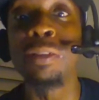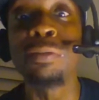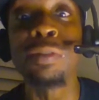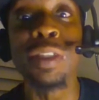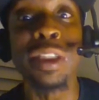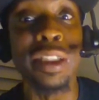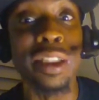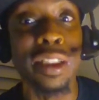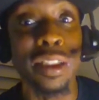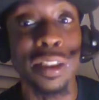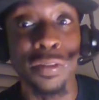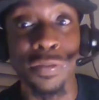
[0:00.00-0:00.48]

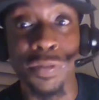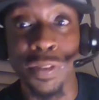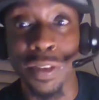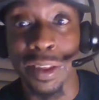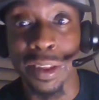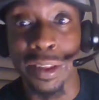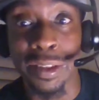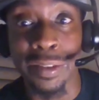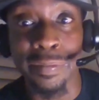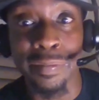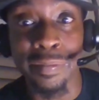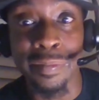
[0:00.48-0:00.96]

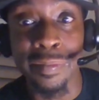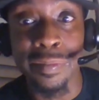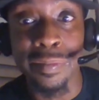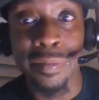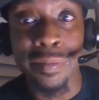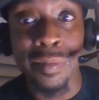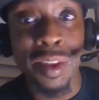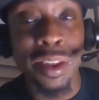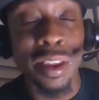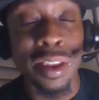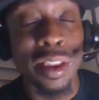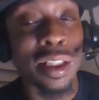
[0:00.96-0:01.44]
recovery.
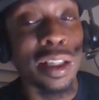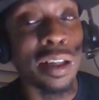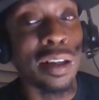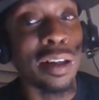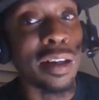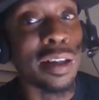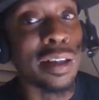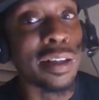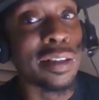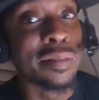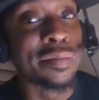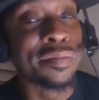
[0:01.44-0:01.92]

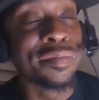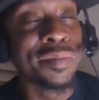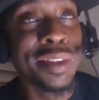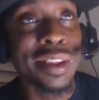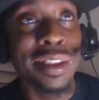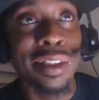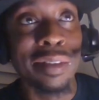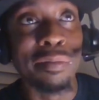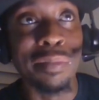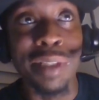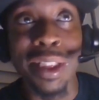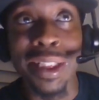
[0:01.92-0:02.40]
But
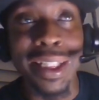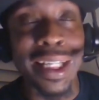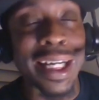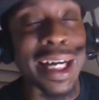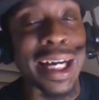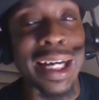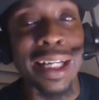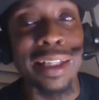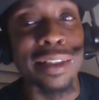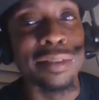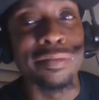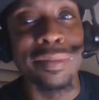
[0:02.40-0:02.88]

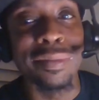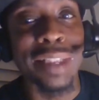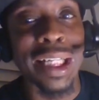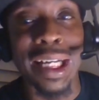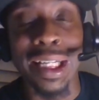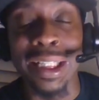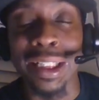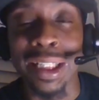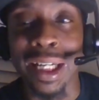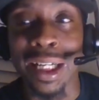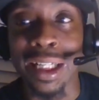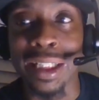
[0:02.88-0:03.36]

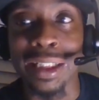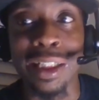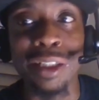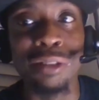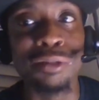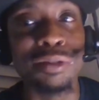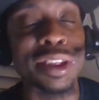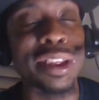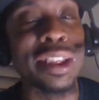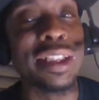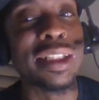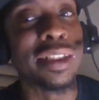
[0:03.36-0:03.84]
I
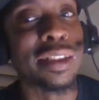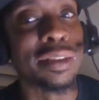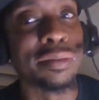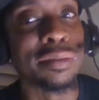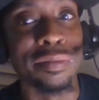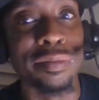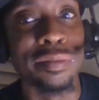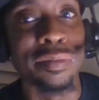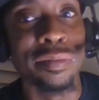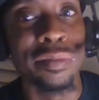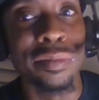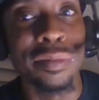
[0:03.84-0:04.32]
don't see
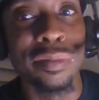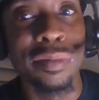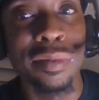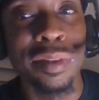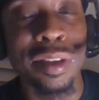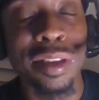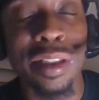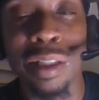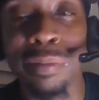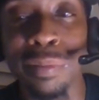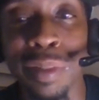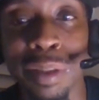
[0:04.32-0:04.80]
him
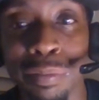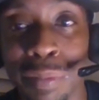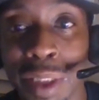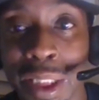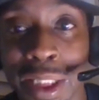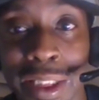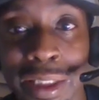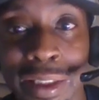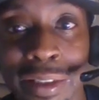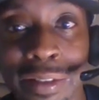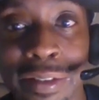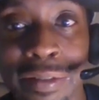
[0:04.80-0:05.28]
coming
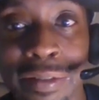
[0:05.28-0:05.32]
back